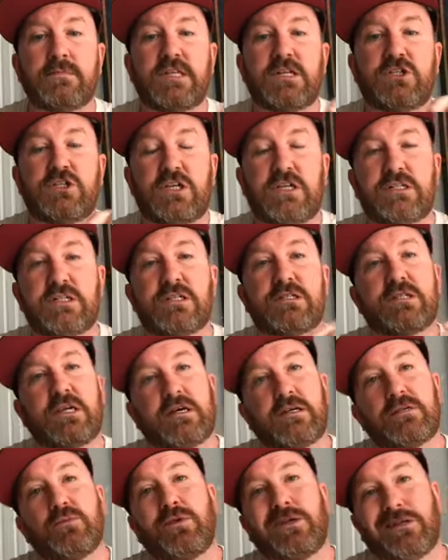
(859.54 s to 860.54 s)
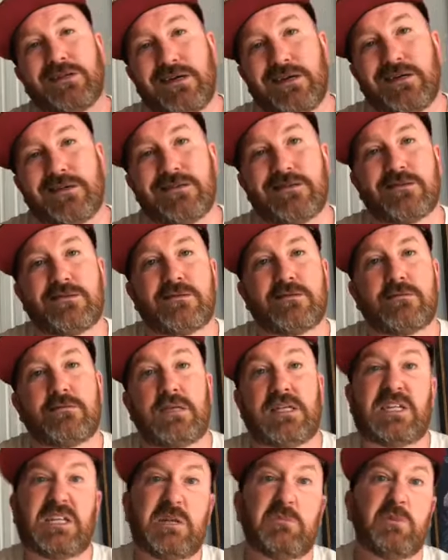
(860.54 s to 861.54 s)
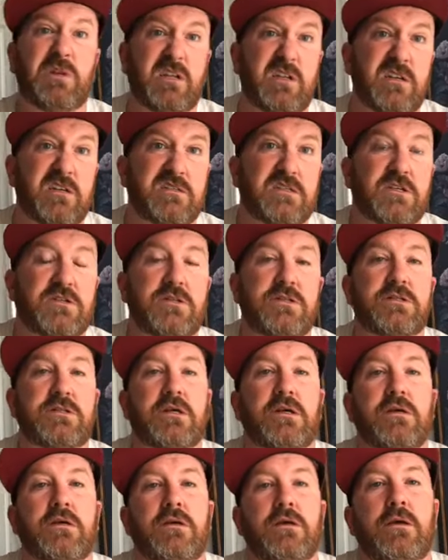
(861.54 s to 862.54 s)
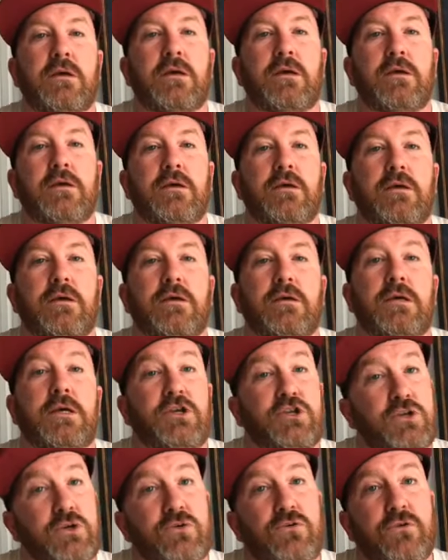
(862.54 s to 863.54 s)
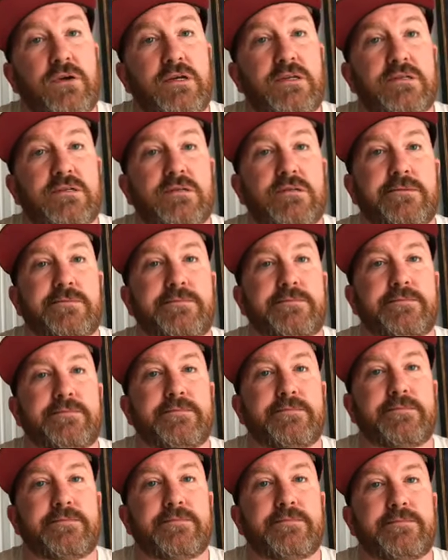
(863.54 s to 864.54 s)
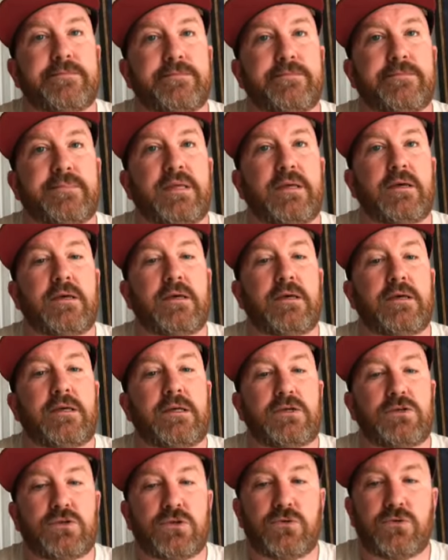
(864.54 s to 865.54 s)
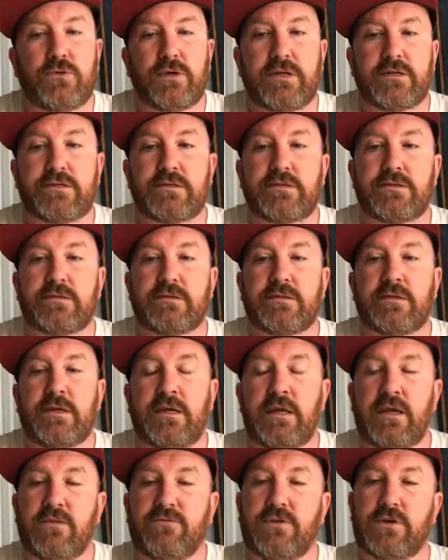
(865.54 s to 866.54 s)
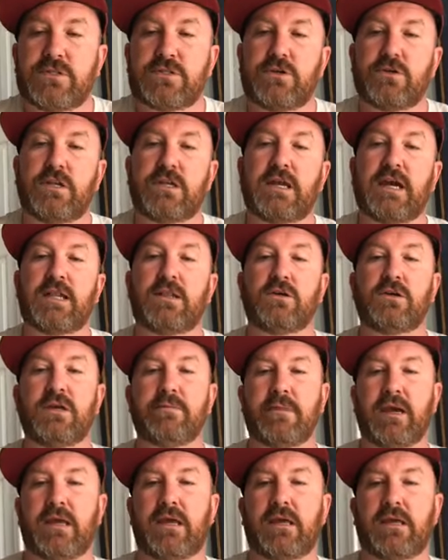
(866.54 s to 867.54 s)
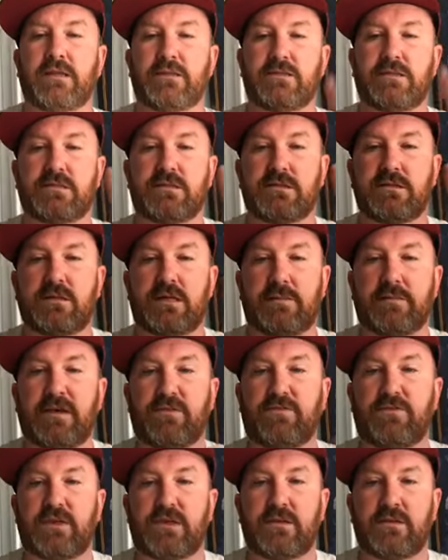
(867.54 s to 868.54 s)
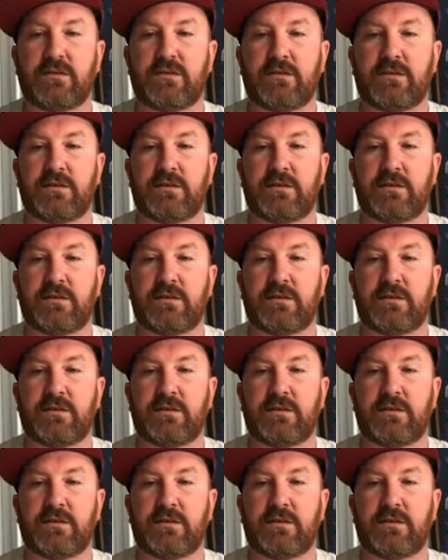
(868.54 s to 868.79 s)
Jesus does what he does. He did what he does, I should say. He showed grace. He showed grace. Verse 39, look at my hands and my feet.